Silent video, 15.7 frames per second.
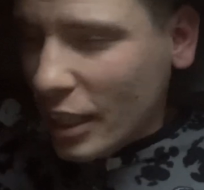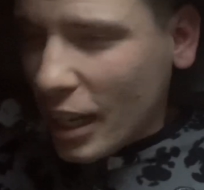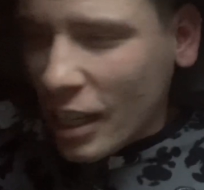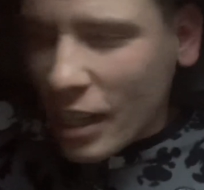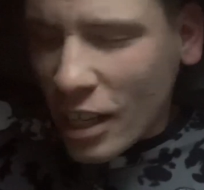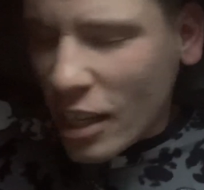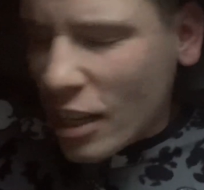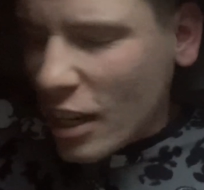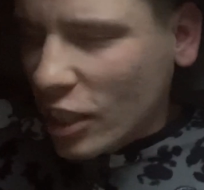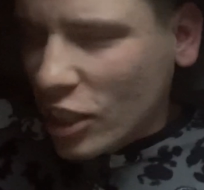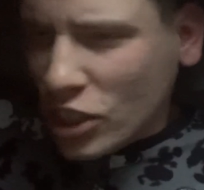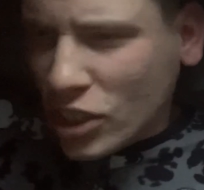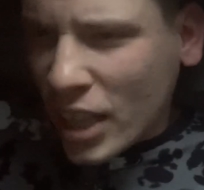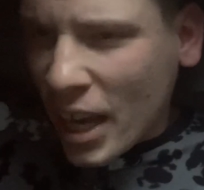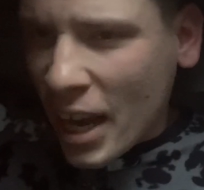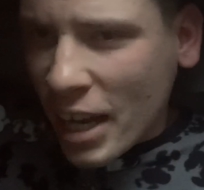And then they
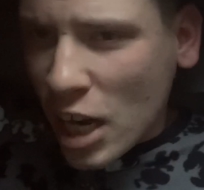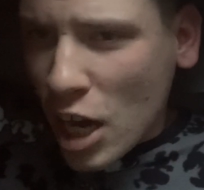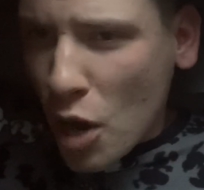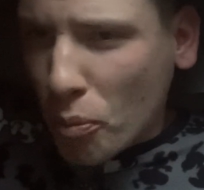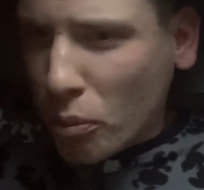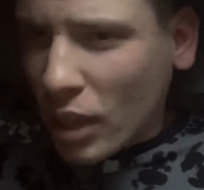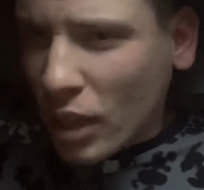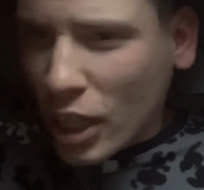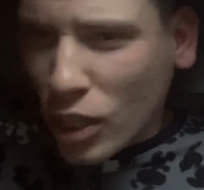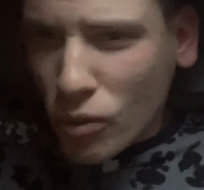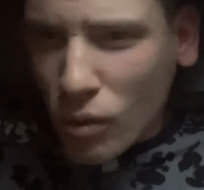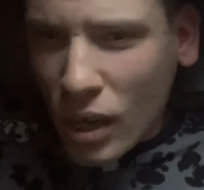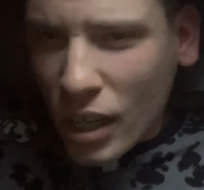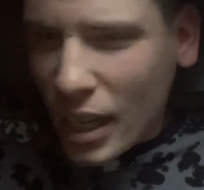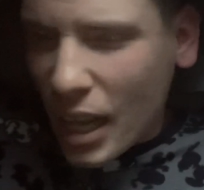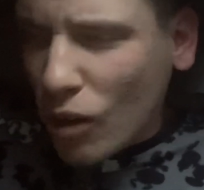just hang up. Like,
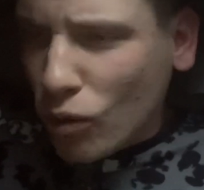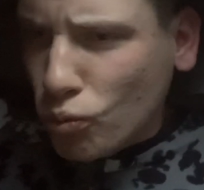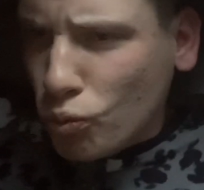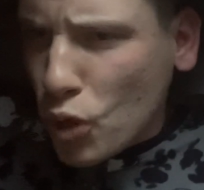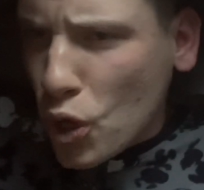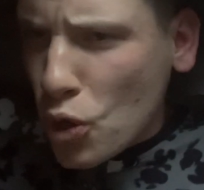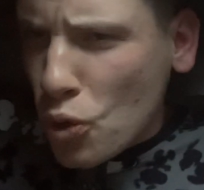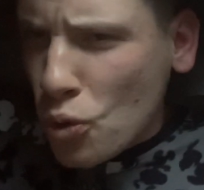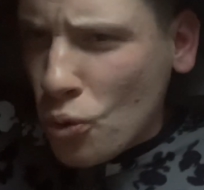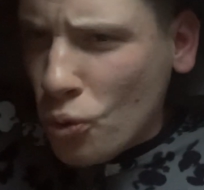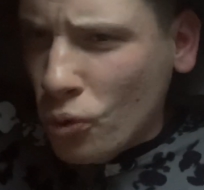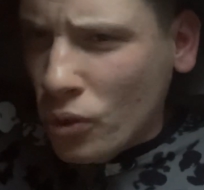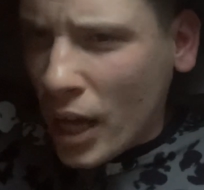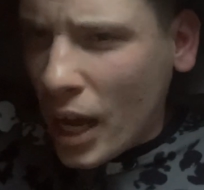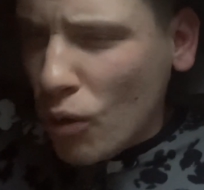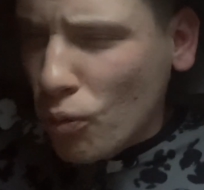what? How
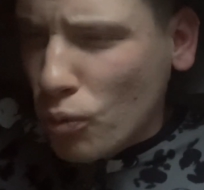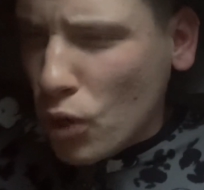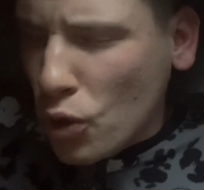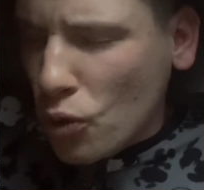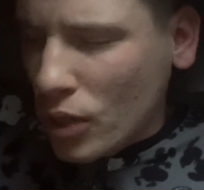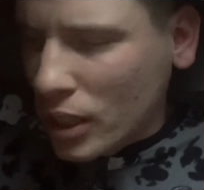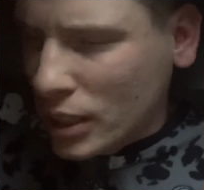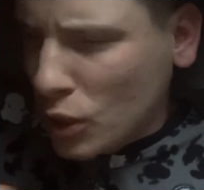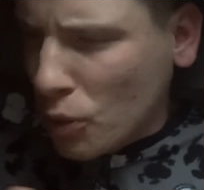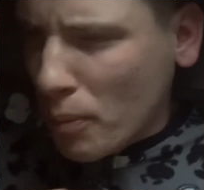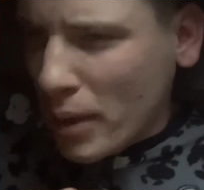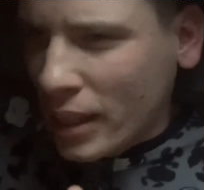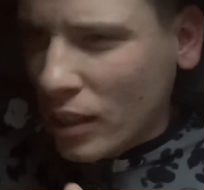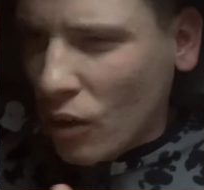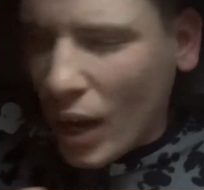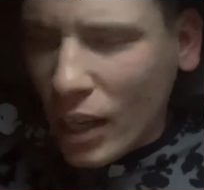rude. How rude is
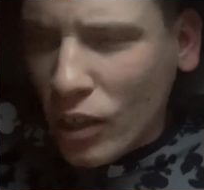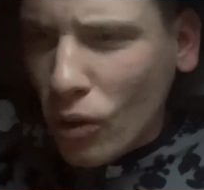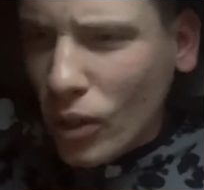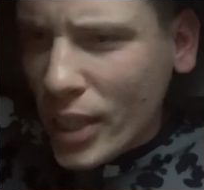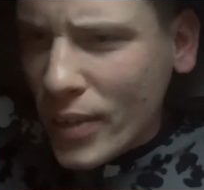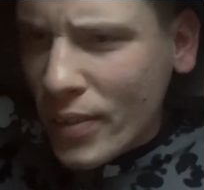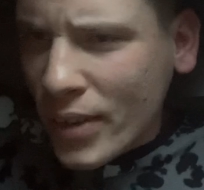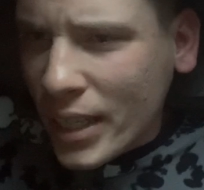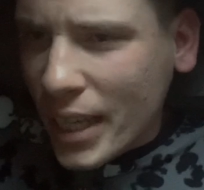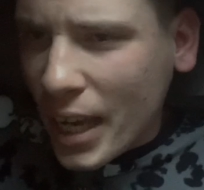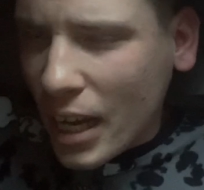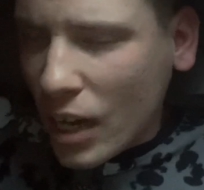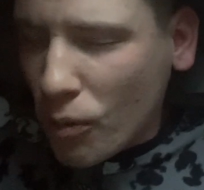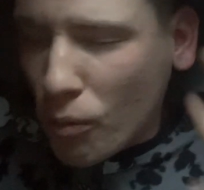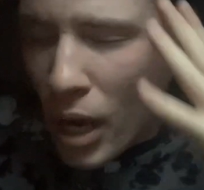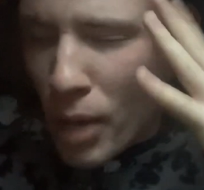Omegle? I don't even get
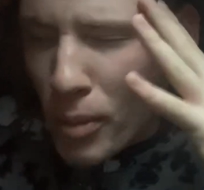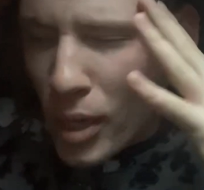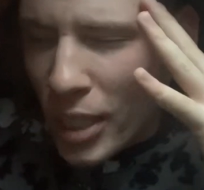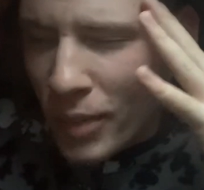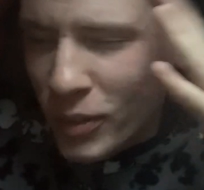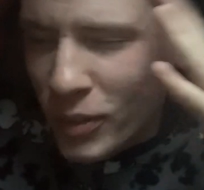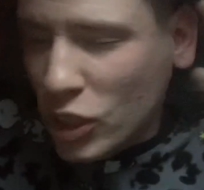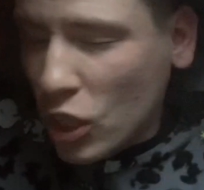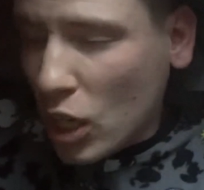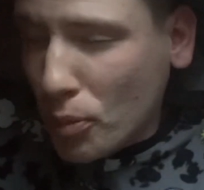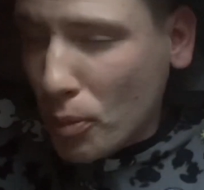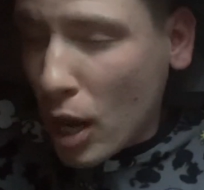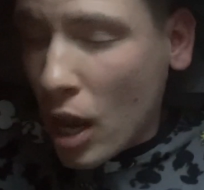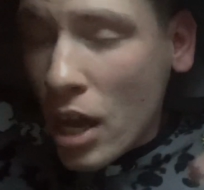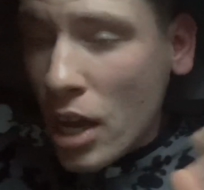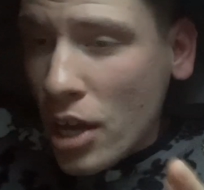it. Why am I even talking
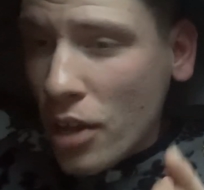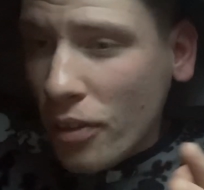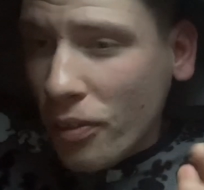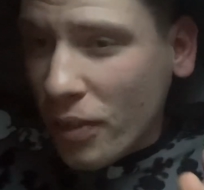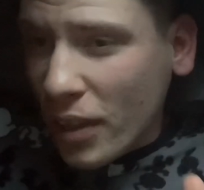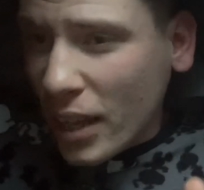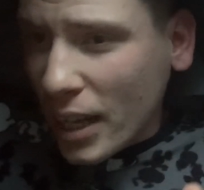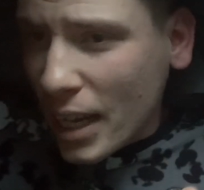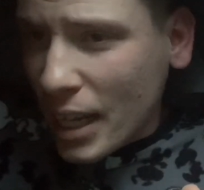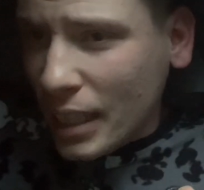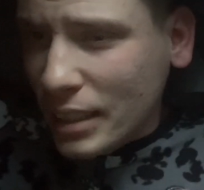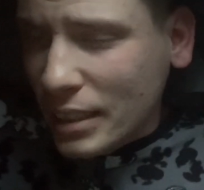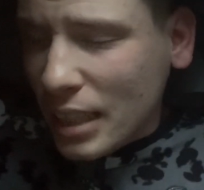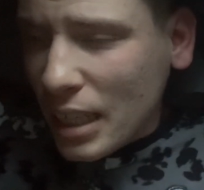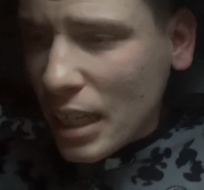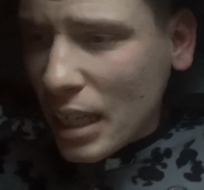about... The thing
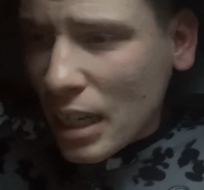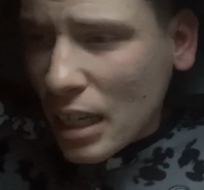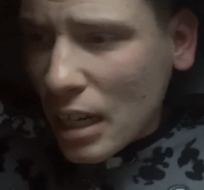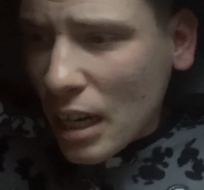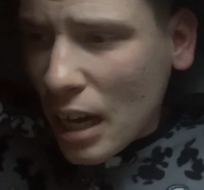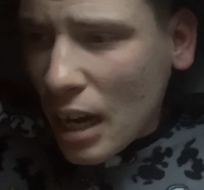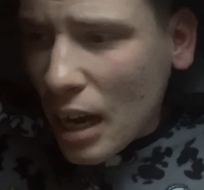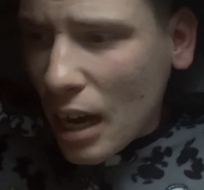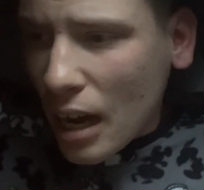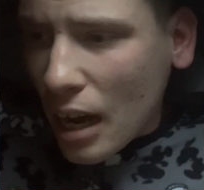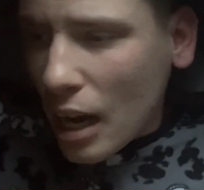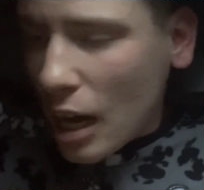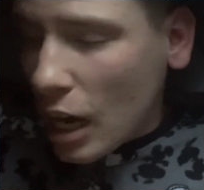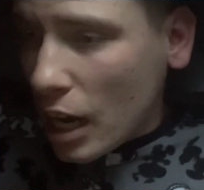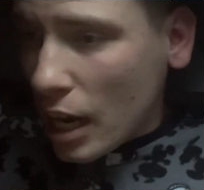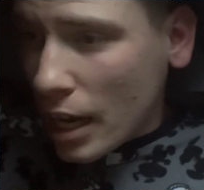is,
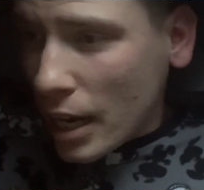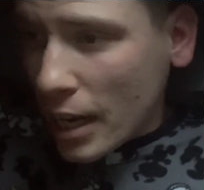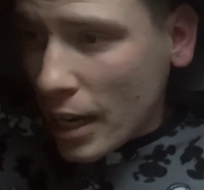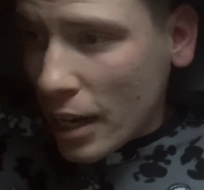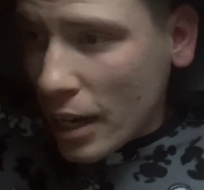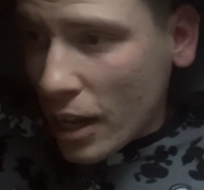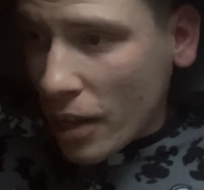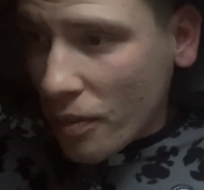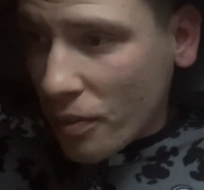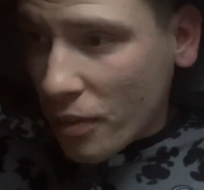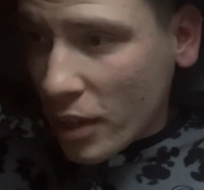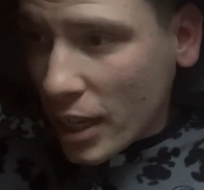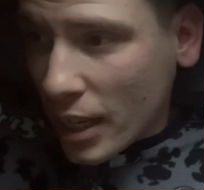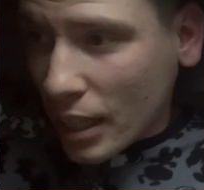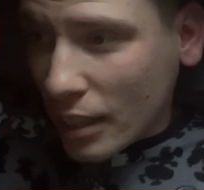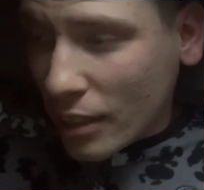I
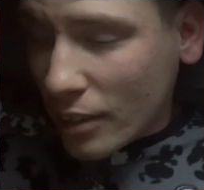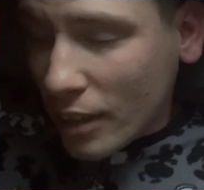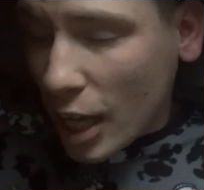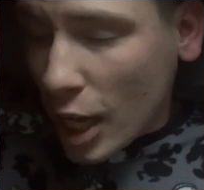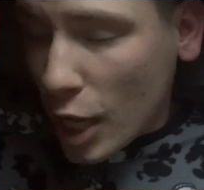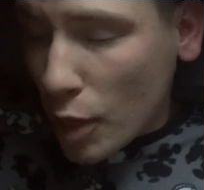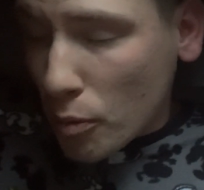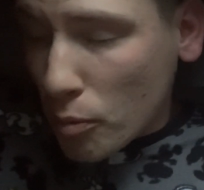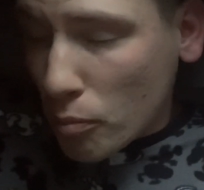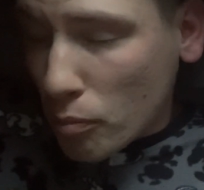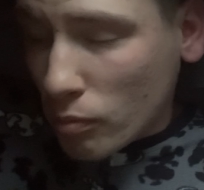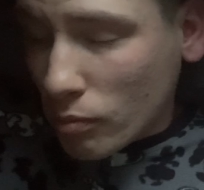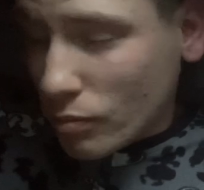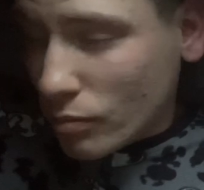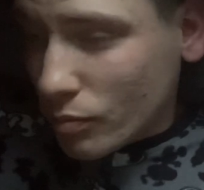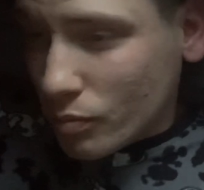think that
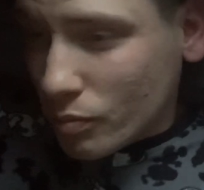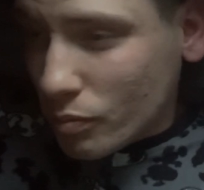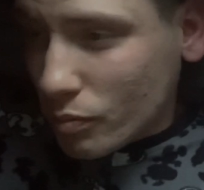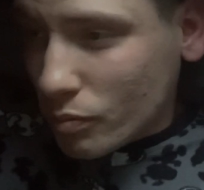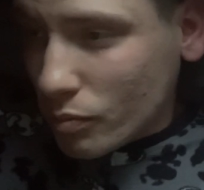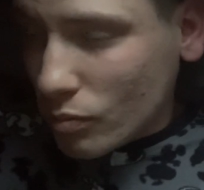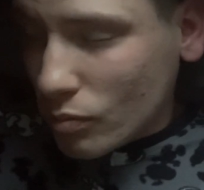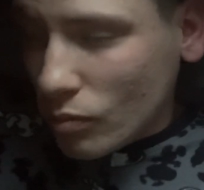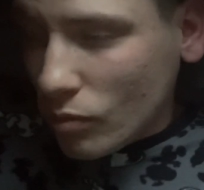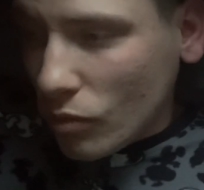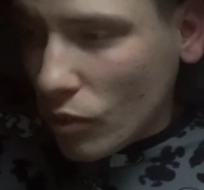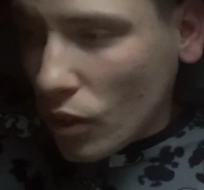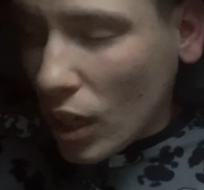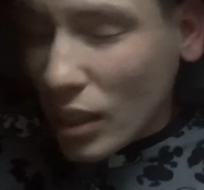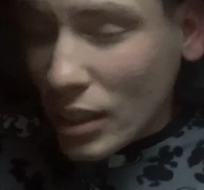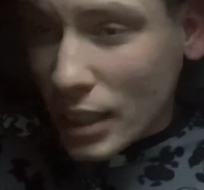
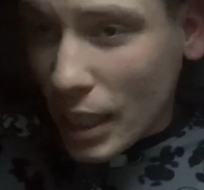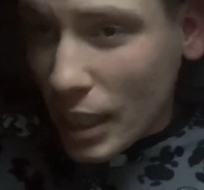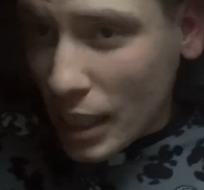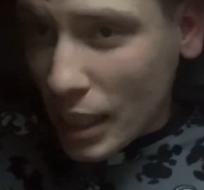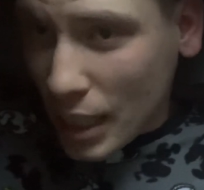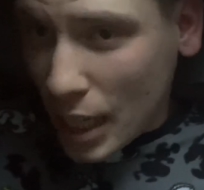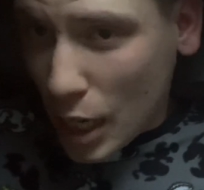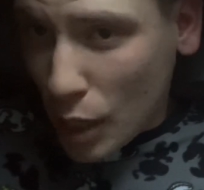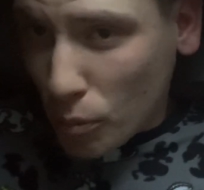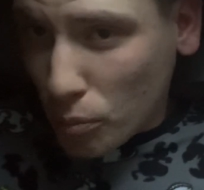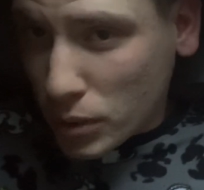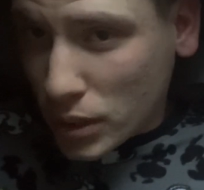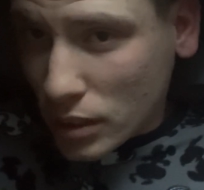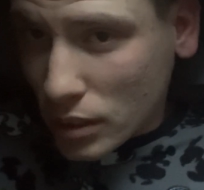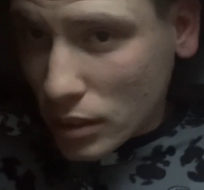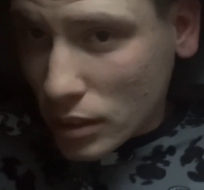dating
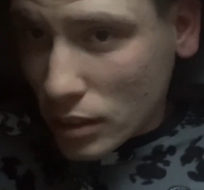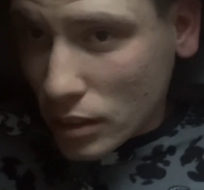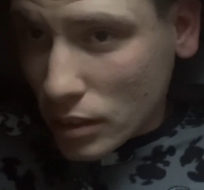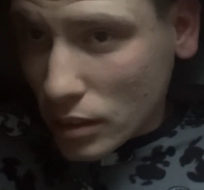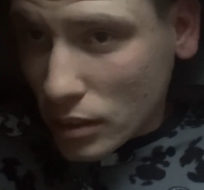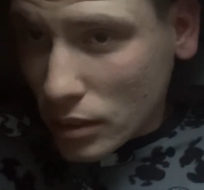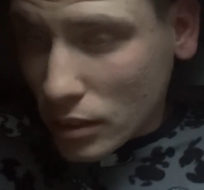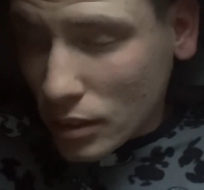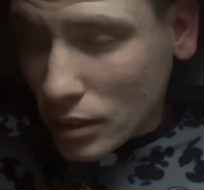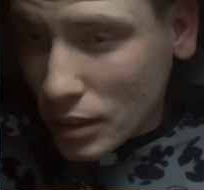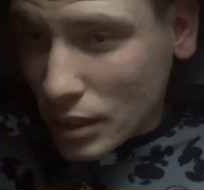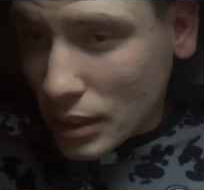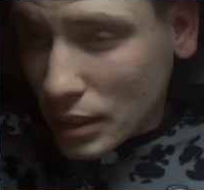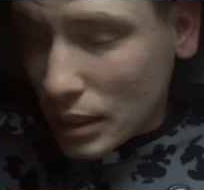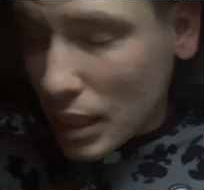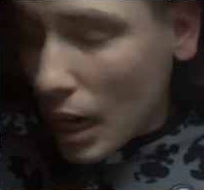apps,
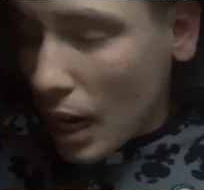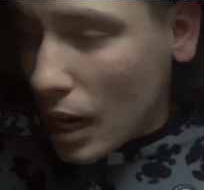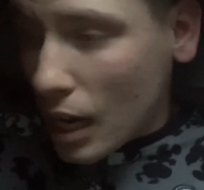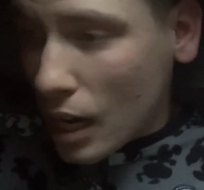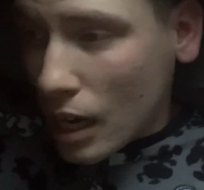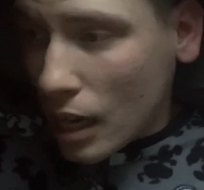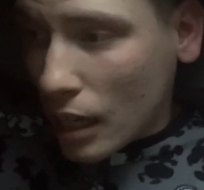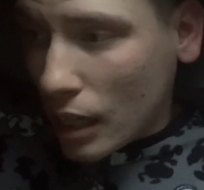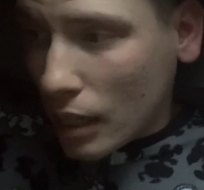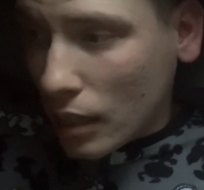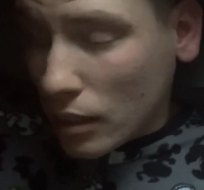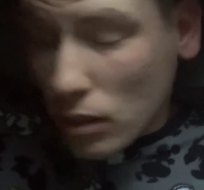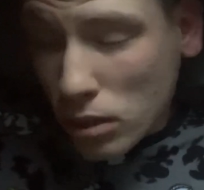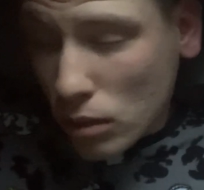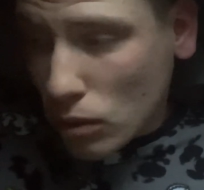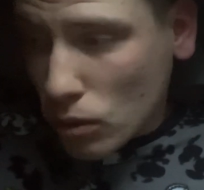uh,
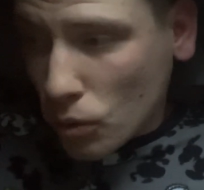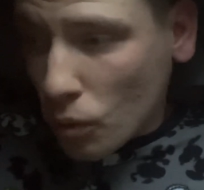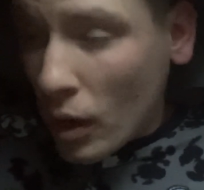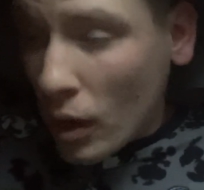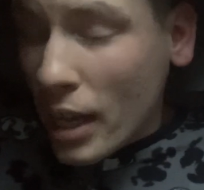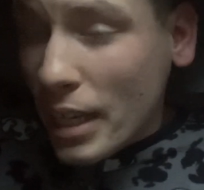oh,